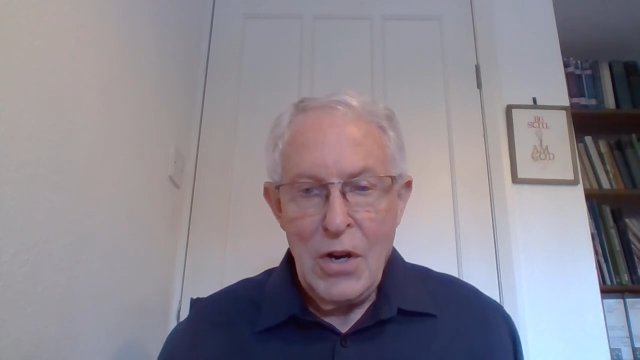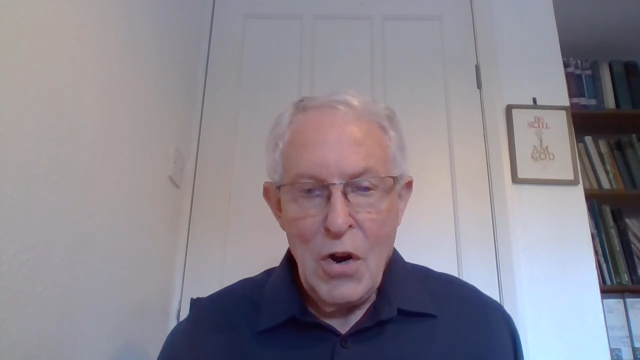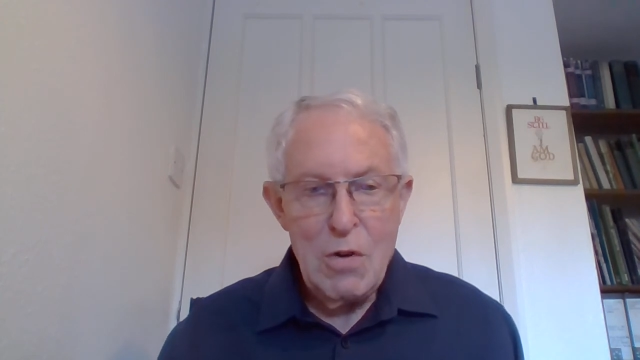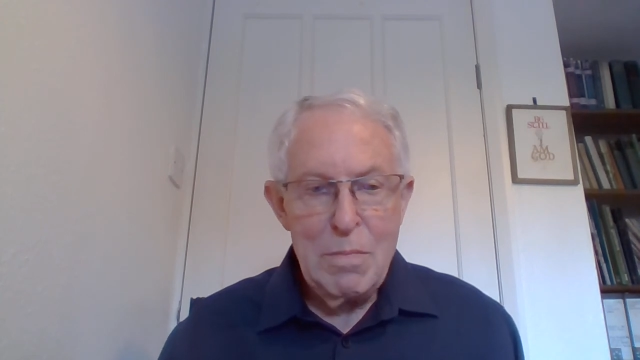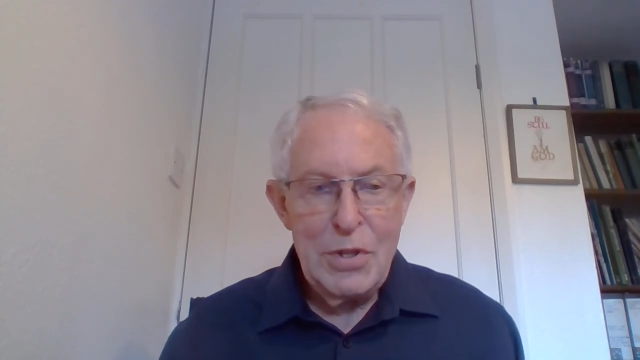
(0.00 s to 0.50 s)

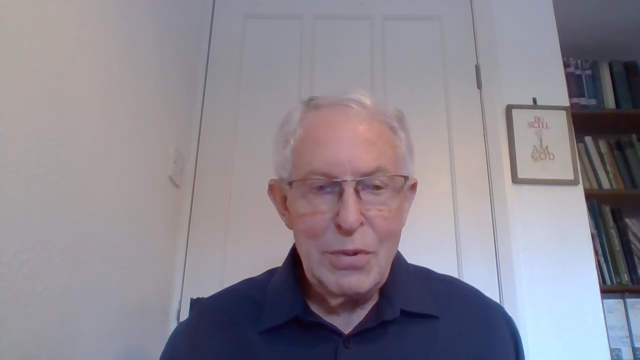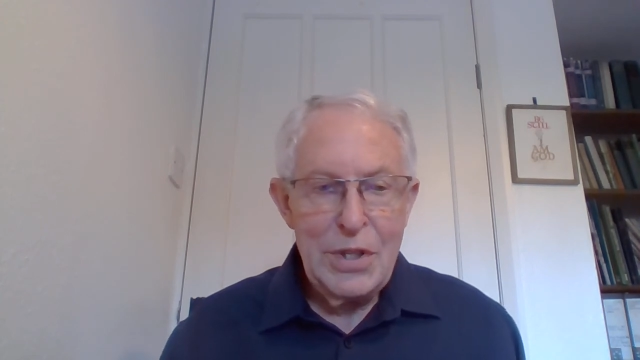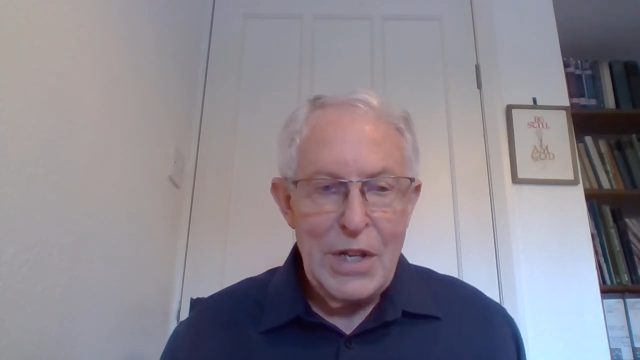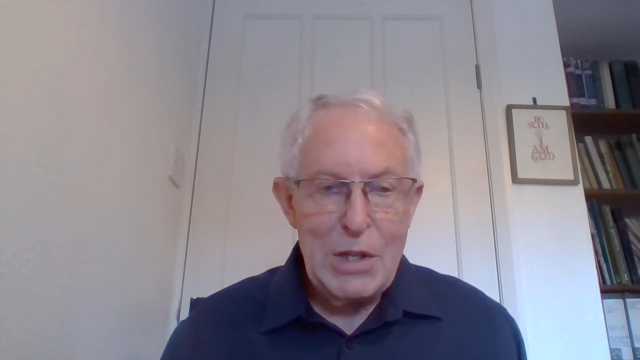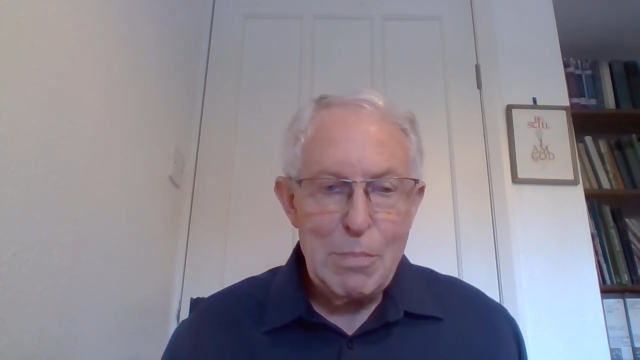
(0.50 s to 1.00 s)
hope to a
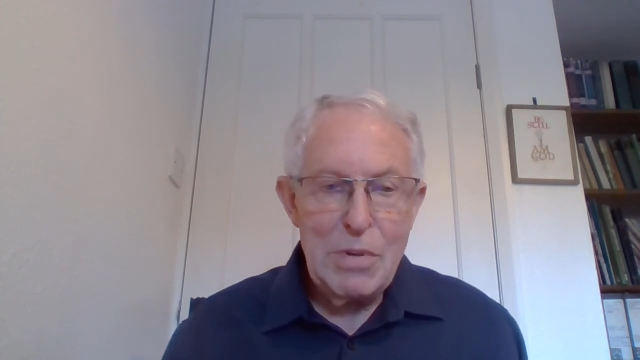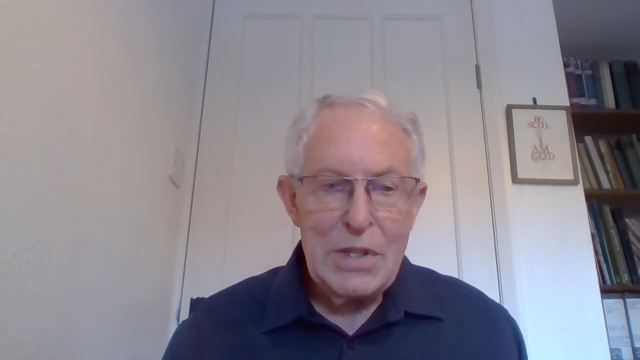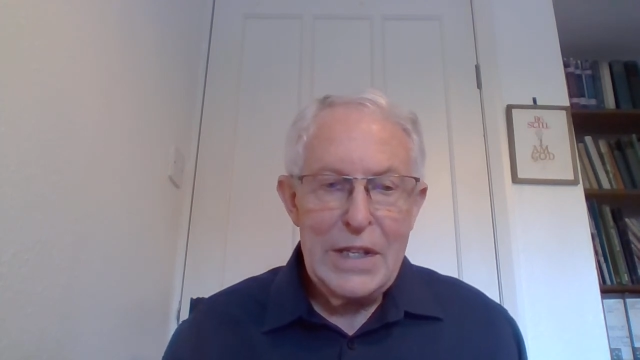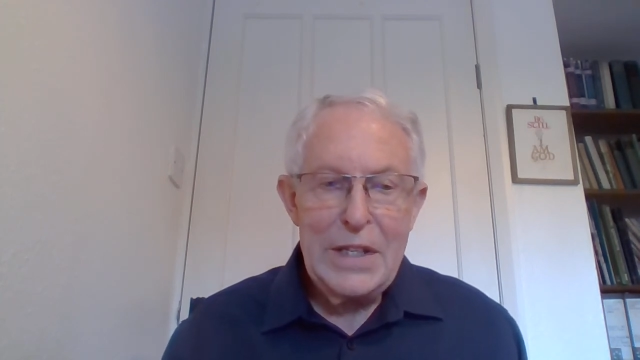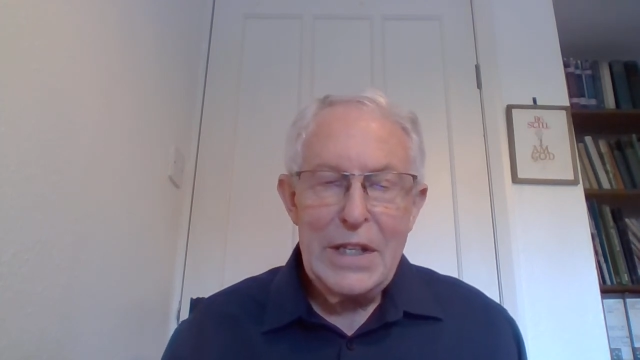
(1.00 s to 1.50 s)

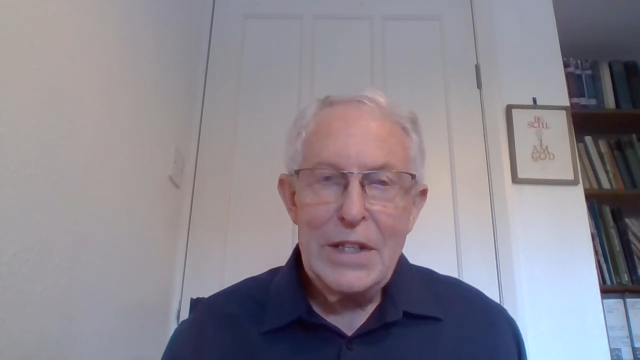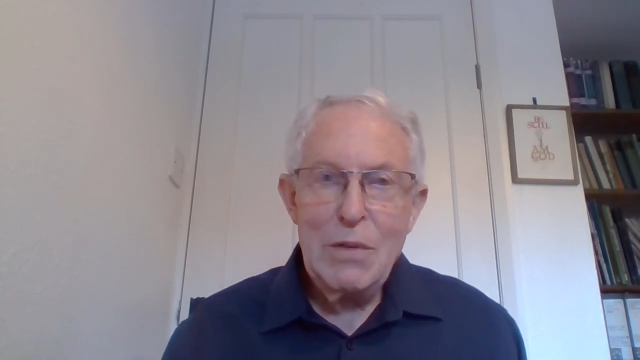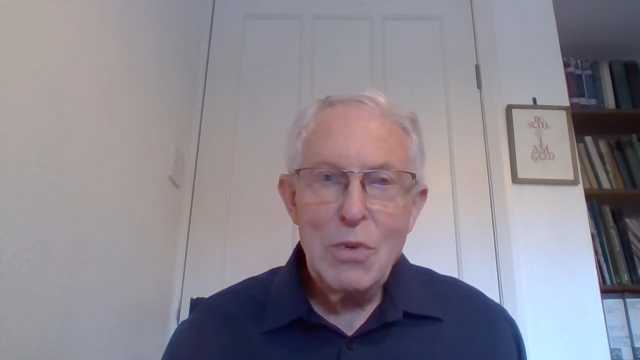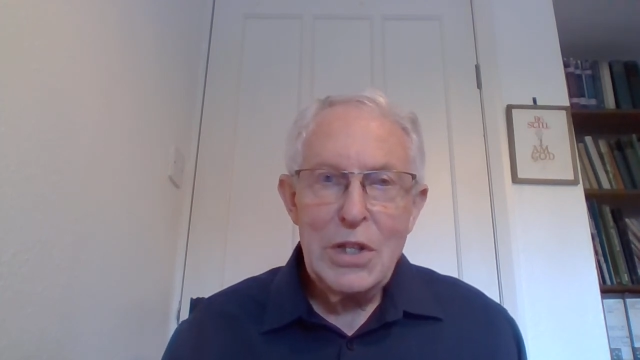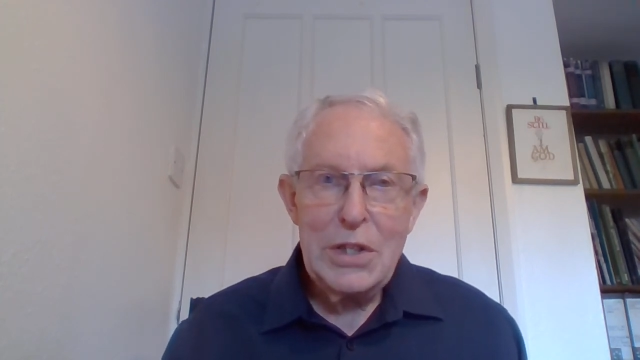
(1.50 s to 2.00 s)
desperately needy
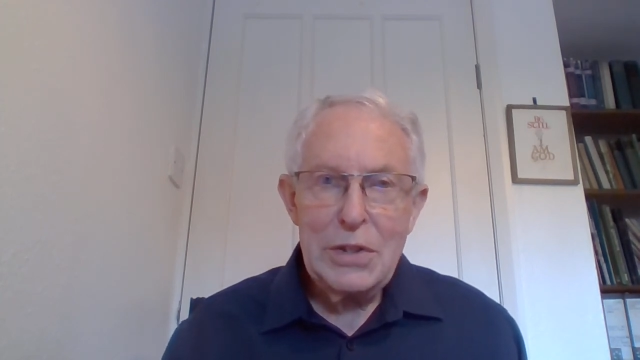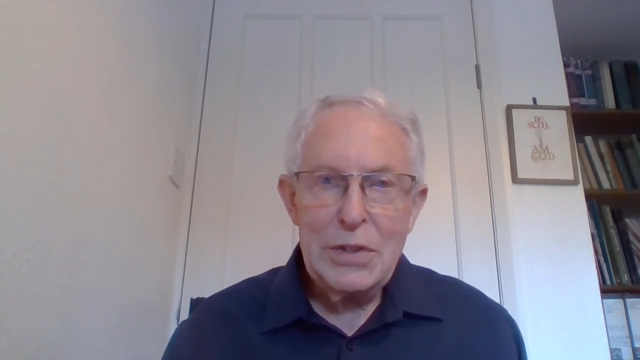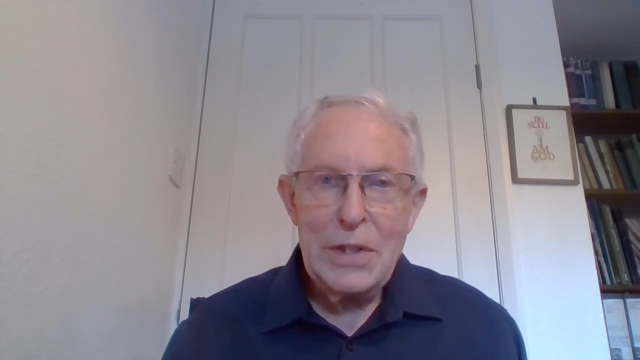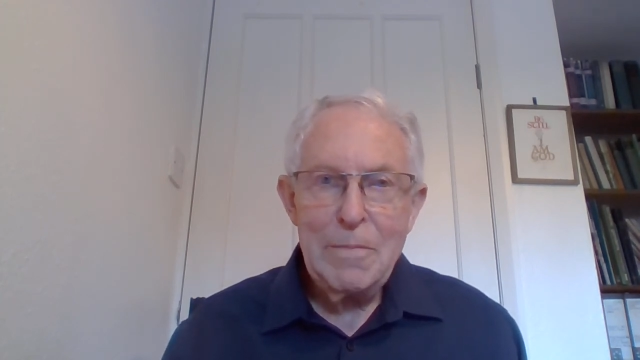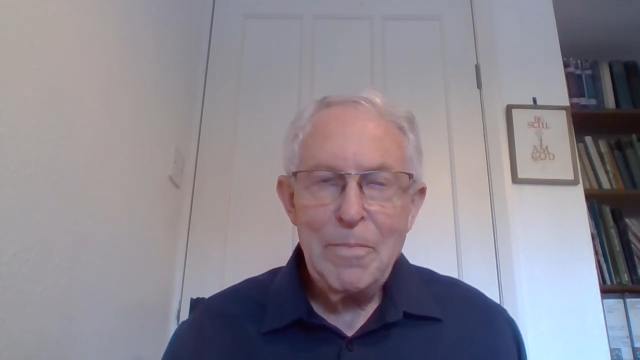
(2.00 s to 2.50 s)
world.